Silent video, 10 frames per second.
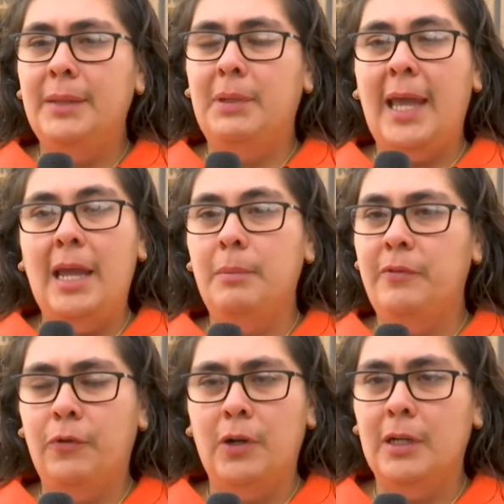came
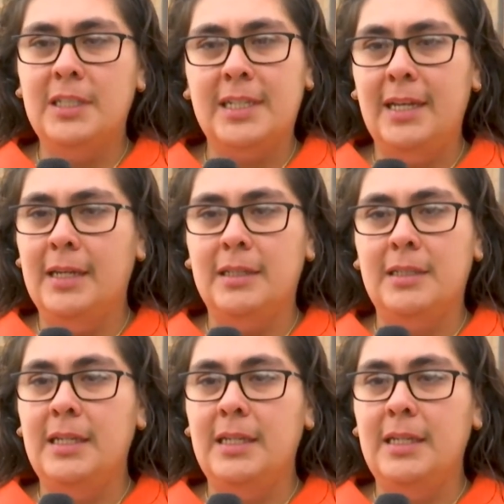before his kids.